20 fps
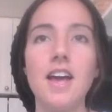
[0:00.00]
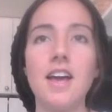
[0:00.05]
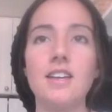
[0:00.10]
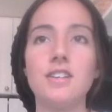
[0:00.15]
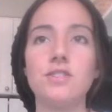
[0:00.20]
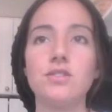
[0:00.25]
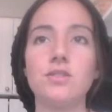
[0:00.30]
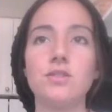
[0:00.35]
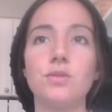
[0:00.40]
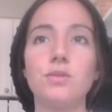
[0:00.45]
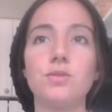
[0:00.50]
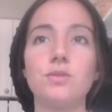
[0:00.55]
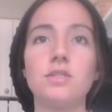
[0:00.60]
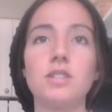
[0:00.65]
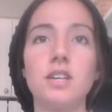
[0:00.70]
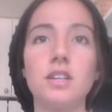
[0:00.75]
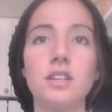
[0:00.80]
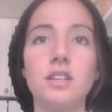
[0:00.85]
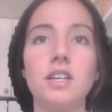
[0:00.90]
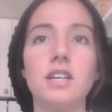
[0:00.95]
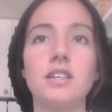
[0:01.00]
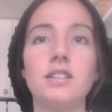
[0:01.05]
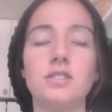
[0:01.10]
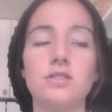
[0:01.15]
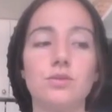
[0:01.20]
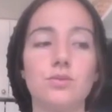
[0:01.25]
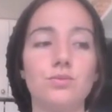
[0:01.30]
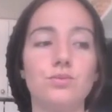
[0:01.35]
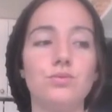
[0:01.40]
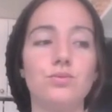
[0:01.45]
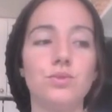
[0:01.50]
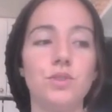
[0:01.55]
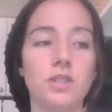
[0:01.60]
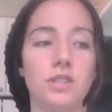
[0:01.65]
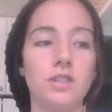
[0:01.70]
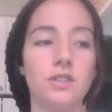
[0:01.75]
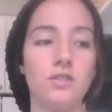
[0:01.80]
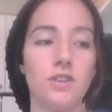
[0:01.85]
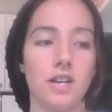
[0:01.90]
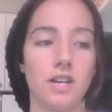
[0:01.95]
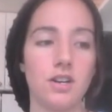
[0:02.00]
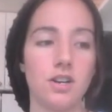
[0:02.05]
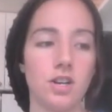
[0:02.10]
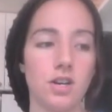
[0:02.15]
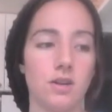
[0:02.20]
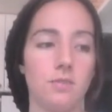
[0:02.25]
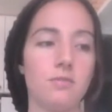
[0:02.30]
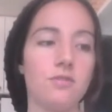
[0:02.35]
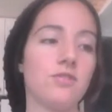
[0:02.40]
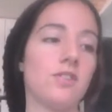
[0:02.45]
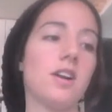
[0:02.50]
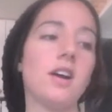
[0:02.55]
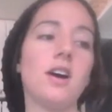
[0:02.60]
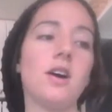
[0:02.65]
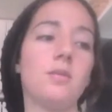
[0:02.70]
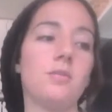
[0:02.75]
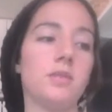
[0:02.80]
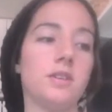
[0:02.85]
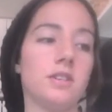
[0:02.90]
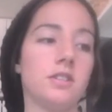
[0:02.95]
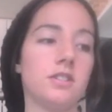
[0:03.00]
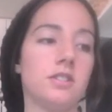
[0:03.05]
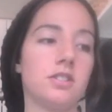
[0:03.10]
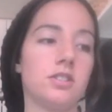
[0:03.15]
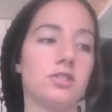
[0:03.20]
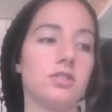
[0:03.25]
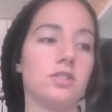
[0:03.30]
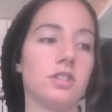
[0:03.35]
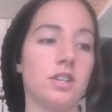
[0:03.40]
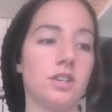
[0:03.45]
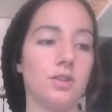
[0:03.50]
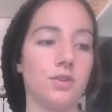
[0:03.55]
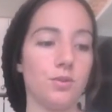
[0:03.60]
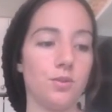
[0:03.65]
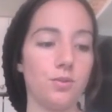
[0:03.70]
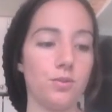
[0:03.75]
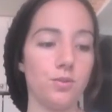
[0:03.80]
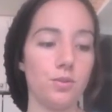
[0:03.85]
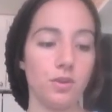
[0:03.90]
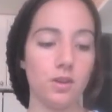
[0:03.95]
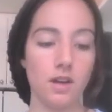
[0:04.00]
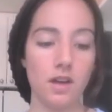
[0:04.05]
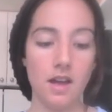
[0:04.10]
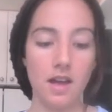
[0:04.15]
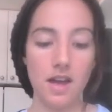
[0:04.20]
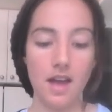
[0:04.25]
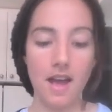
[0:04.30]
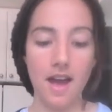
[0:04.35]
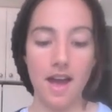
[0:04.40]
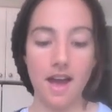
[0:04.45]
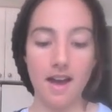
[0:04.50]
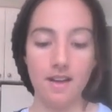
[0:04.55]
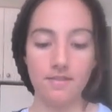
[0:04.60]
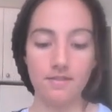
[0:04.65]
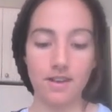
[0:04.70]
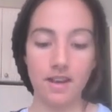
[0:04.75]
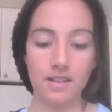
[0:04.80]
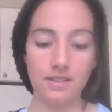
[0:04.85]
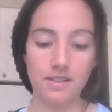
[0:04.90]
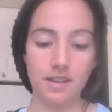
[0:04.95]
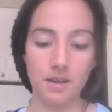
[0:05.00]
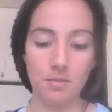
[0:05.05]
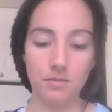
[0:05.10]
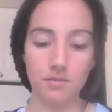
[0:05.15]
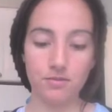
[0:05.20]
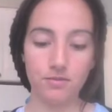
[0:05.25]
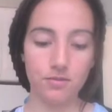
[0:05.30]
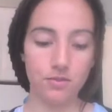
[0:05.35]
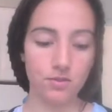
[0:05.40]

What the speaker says: So Tilia is a really great herb for helping children who have that type of